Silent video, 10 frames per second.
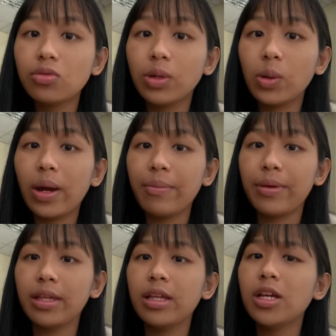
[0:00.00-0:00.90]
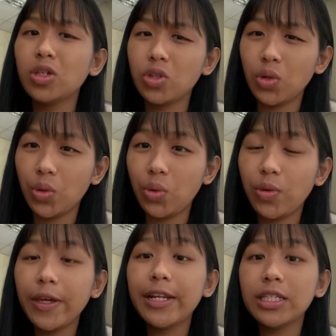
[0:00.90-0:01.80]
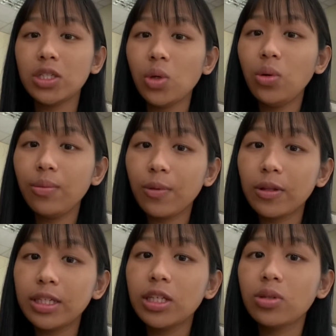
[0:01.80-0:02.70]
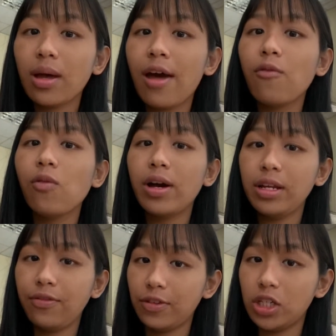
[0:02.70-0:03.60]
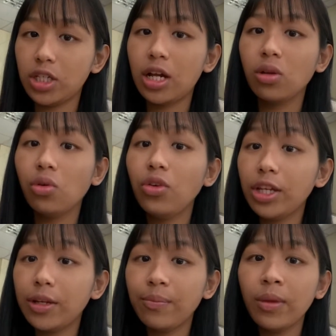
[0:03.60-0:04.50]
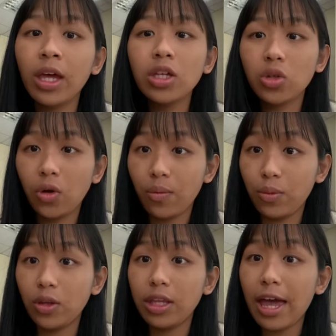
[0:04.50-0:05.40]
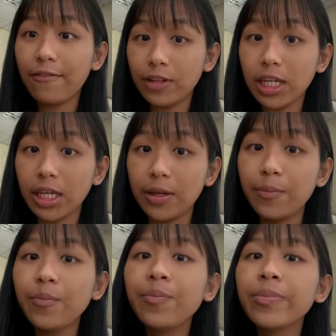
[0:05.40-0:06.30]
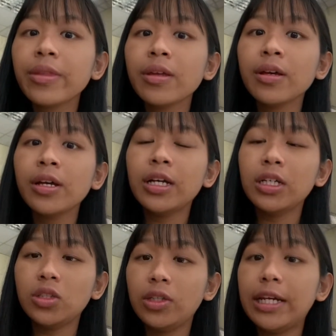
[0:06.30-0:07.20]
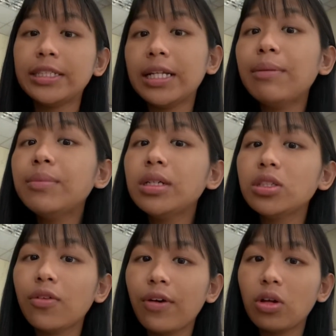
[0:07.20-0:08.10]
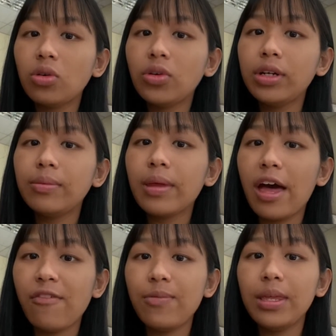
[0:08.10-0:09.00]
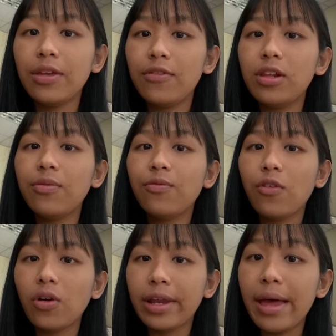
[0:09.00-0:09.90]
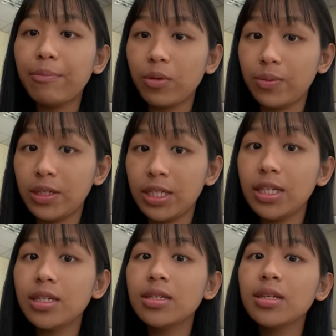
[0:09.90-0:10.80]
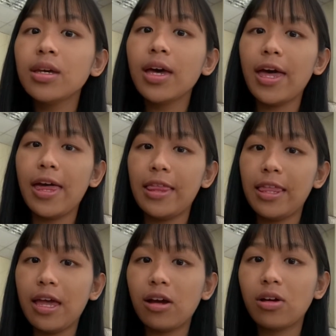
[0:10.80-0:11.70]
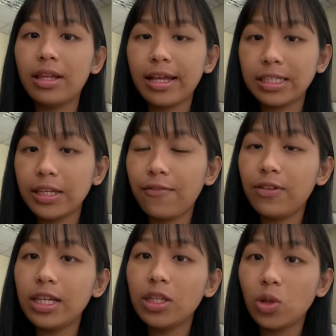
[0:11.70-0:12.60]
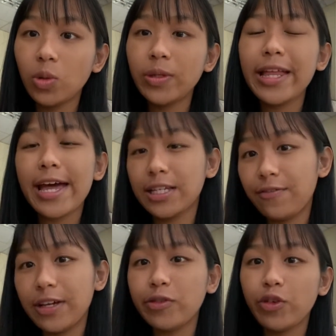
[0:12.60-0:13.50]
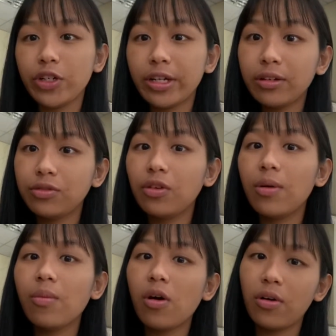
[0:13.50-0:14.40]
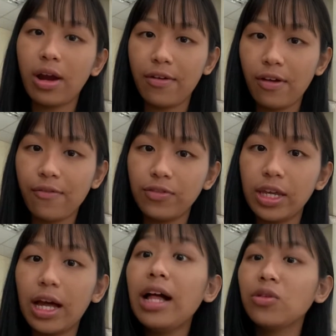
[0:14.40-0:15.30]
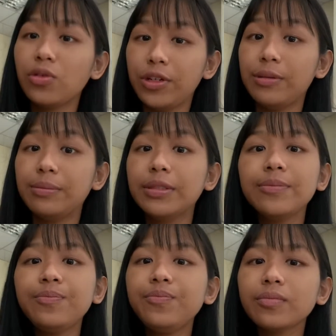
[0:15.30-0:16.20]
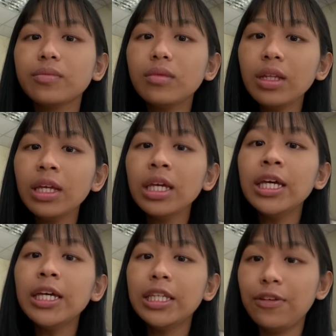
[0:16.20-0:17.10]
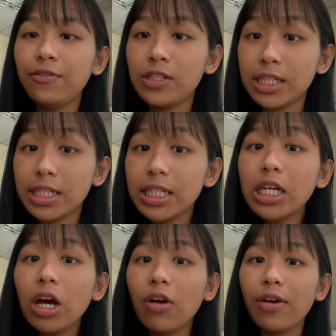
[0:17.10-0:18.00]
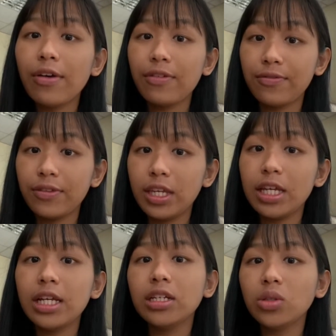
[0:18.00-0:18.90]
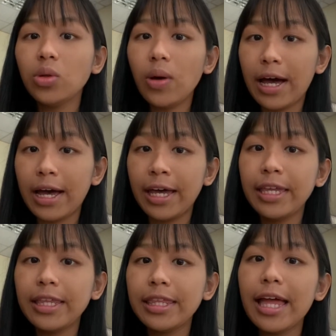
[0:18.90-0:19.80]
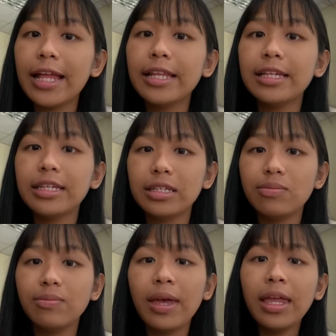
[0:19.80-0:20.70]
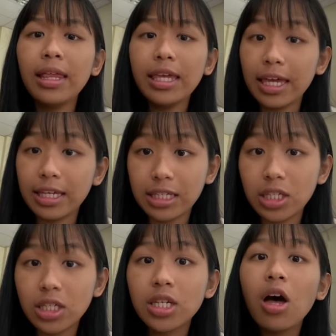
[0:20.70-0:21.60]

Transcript: requirement. So it is so important to have one efficient algorithm to compute DFT. So there's numbers of algorithms that have been developed for that purposes, and they are collectively known as fast Fourier transform or FFT algorithms. The efficiency of FFT is so high that in many cases,